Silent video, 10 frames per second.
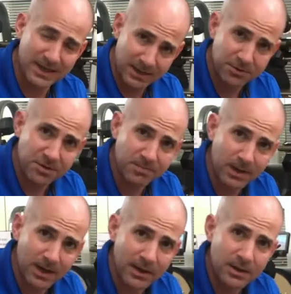a tender
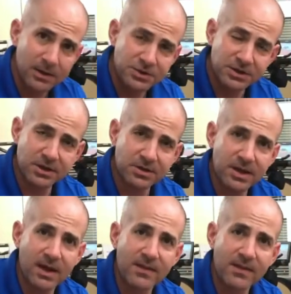spot. She's going to stay